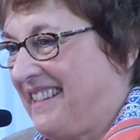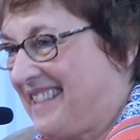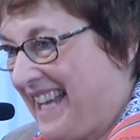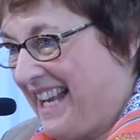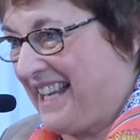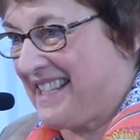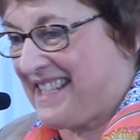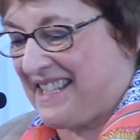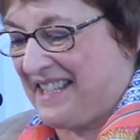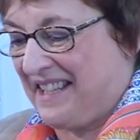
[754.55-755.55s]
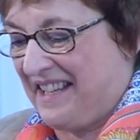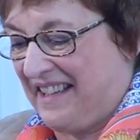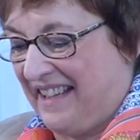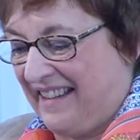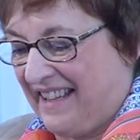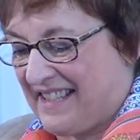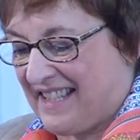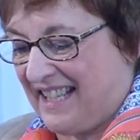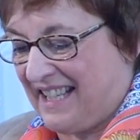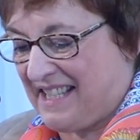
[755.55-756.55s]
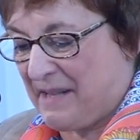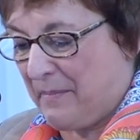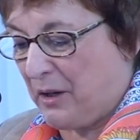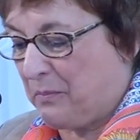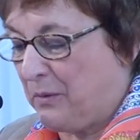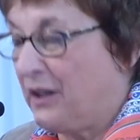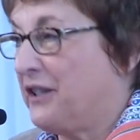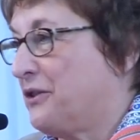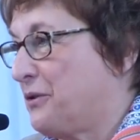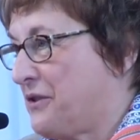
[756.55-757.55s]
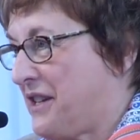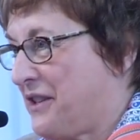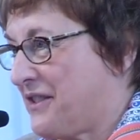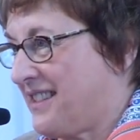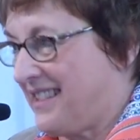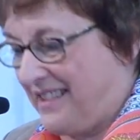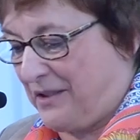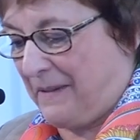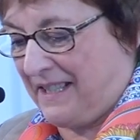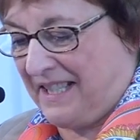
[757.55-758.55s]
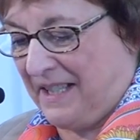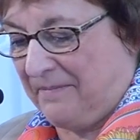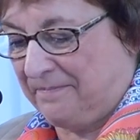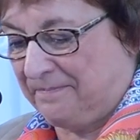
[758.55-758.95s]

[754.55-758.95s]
tell us in their studies about Berlin 2020.